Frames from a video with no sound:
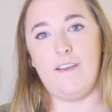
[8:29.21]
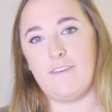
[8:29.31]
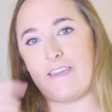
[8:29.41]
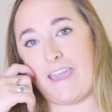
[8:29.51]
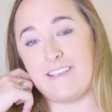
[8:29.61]

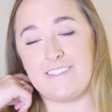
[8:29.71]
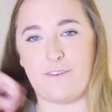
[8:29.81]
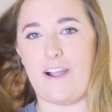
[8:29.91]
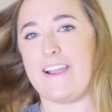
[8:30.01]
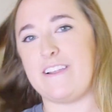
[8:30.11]
Okay,
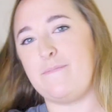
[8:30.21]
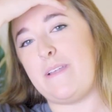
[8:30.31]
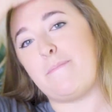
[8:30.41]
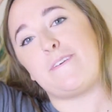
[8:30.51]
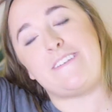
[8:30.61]
so item
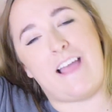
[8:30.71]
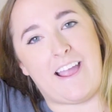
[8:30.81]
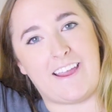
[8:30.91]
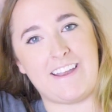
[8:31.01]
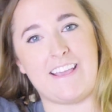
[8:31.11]
number
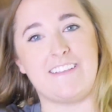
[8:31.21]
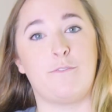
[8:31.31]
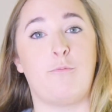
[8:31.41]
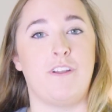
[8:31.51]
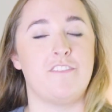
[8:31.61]
9 is
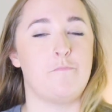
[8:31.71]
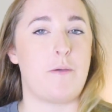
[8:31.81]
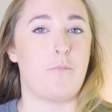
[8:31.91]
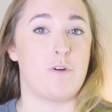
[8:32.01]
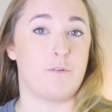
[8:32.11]
one of
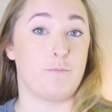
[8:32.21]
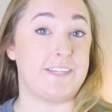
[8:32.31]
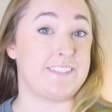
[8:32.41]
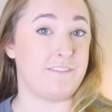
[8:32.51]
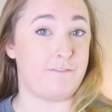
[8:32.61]
my more
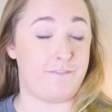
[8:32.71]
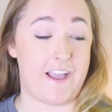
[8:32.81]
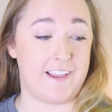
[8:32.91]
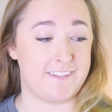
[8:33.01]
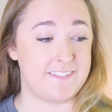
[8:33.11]
recent
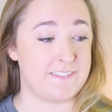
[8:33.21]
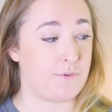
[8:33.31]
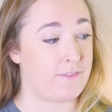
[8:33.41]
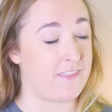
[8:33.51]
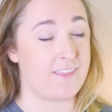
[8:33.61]
finds
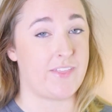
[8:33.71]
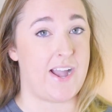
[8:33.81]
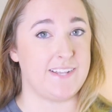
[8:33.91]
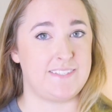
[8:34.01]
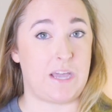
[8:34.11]
within the
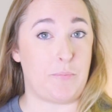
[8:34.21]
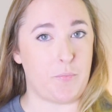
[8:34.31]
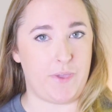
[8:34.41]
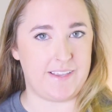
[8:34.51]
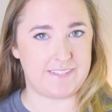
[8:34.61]
last couple
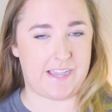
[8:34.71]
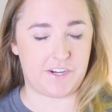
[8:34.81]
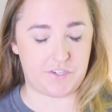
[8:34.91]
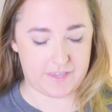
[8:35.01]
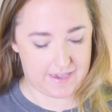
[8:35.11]
weeks
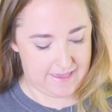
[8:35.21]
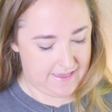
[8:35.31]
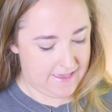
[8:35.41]
actually.